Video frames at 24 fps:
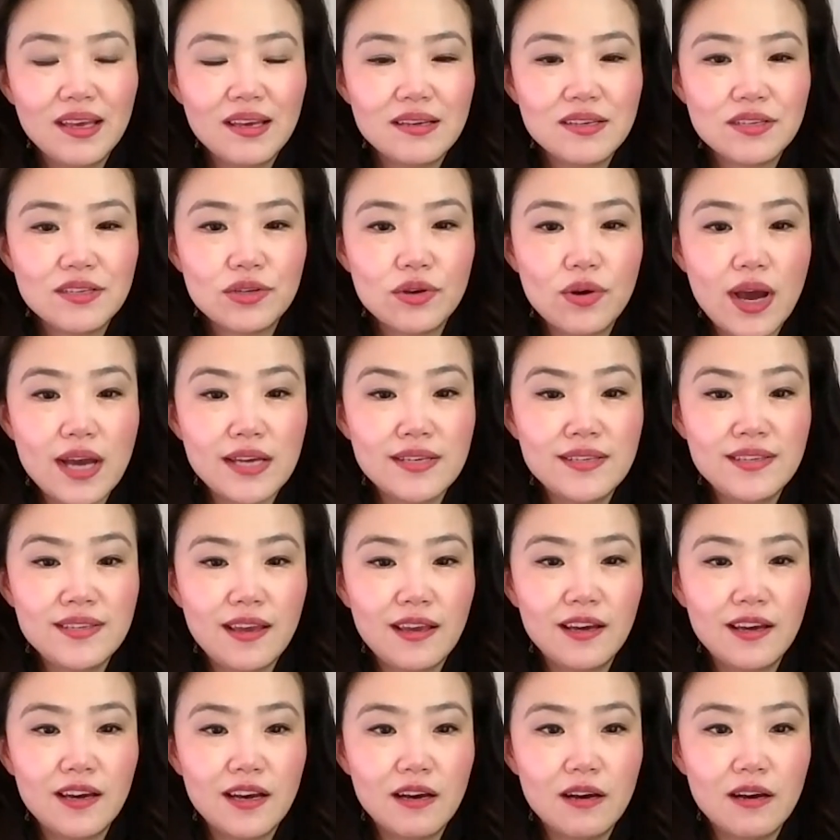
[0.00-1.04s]
So I
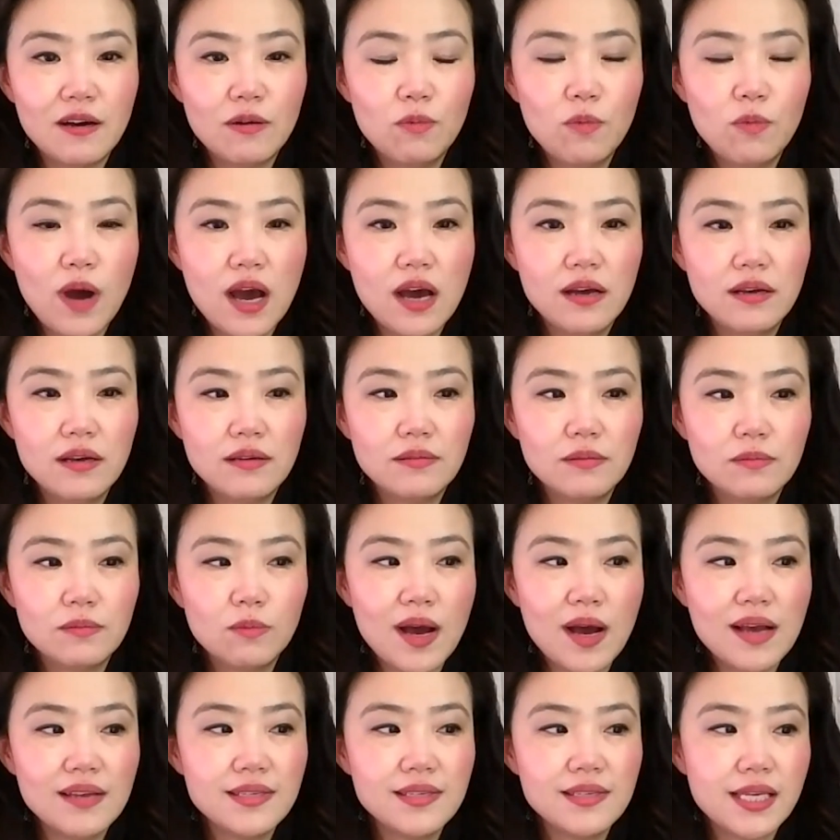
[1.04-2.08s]
think one
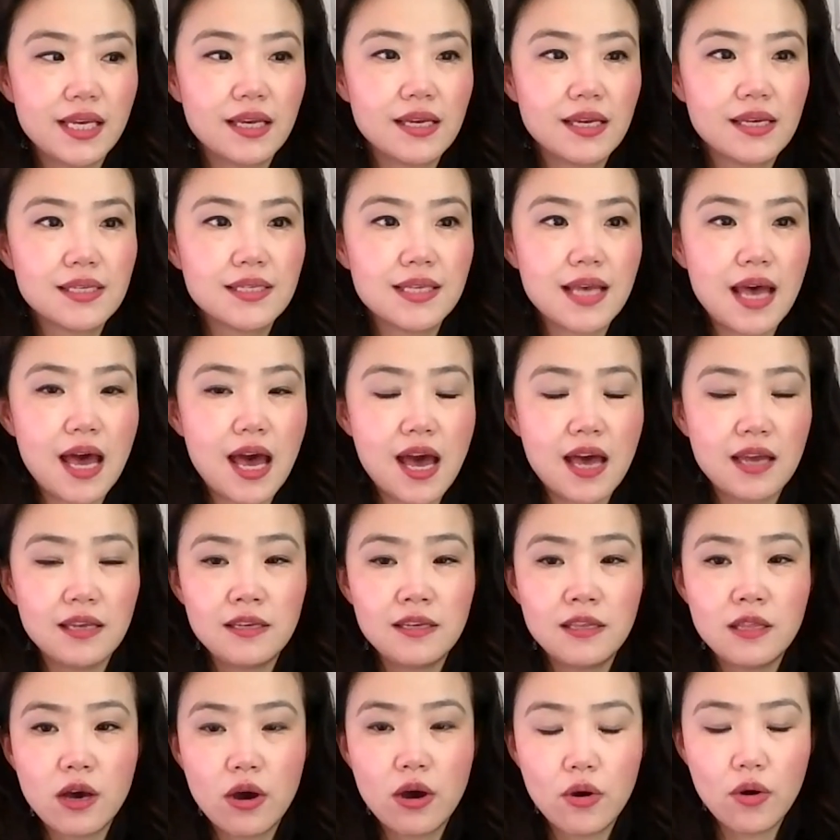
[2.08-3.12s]
thing is that
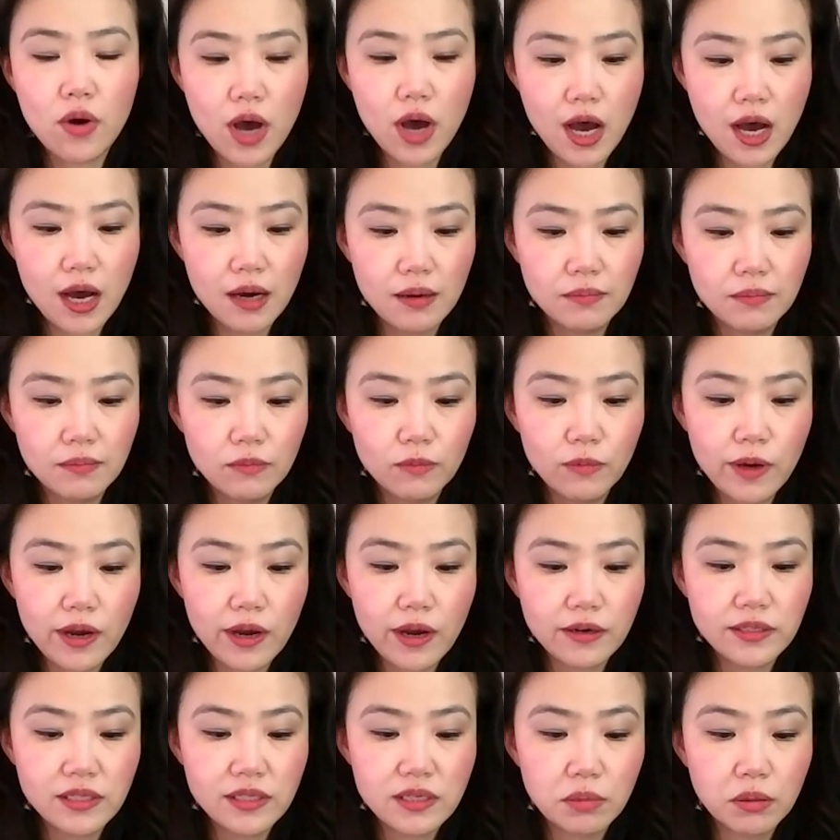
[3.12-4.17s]

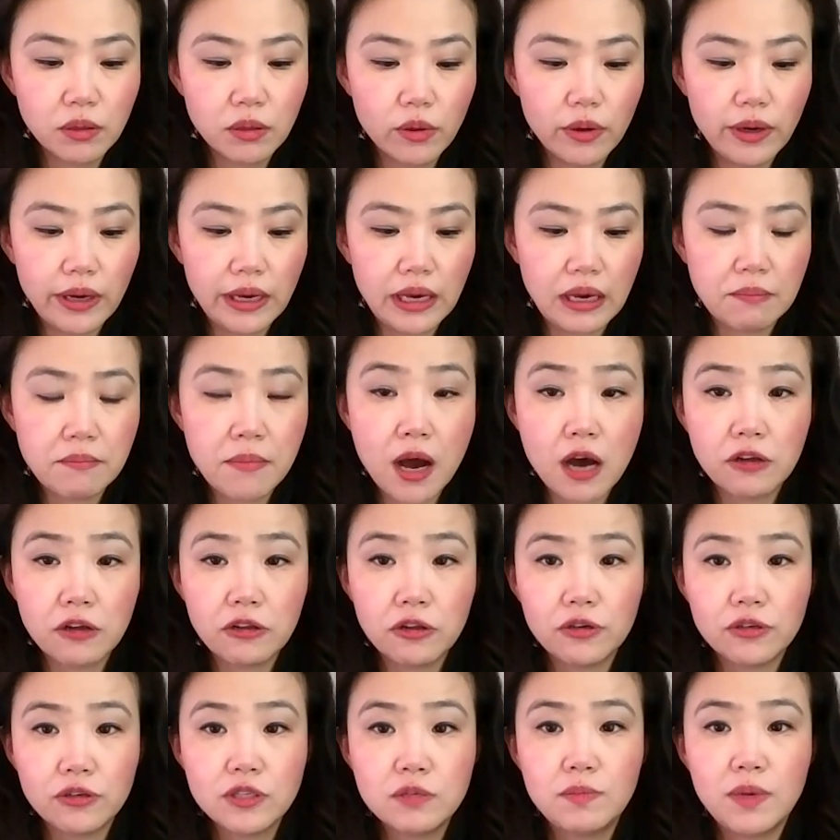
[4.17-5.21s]
we're deploying
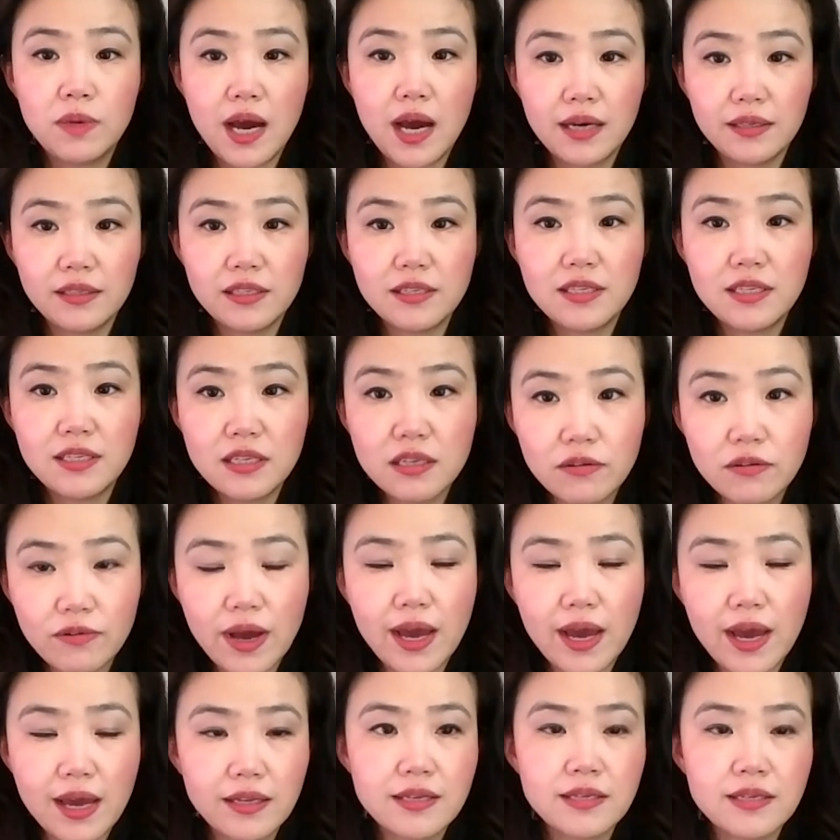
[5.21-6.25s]
models behind the scene,
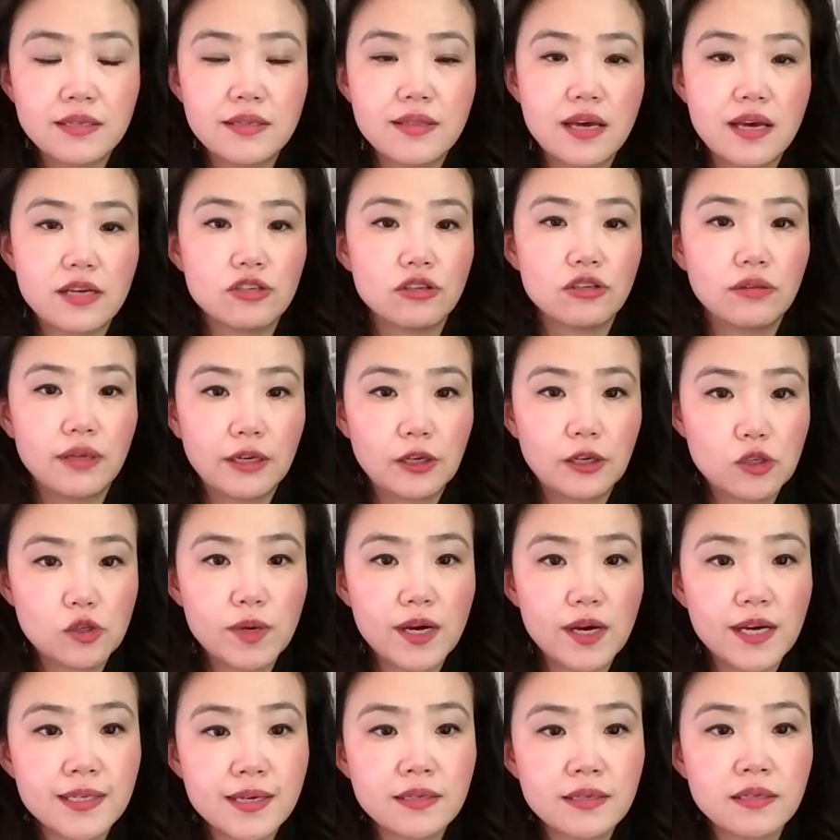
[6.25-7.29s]
right? And these natural language
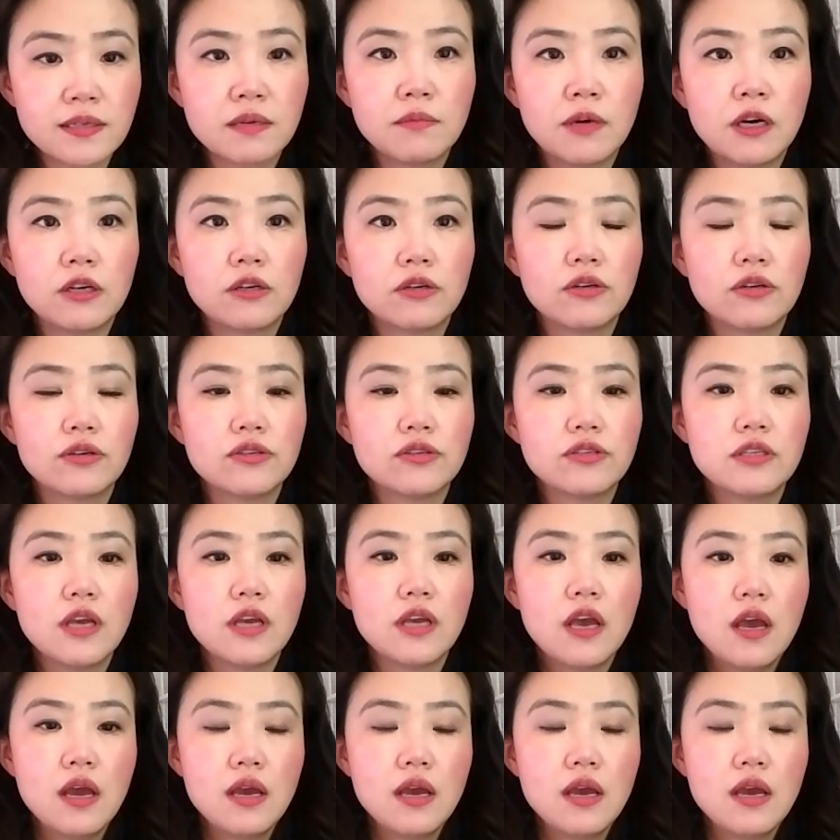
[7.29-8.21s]
processing models.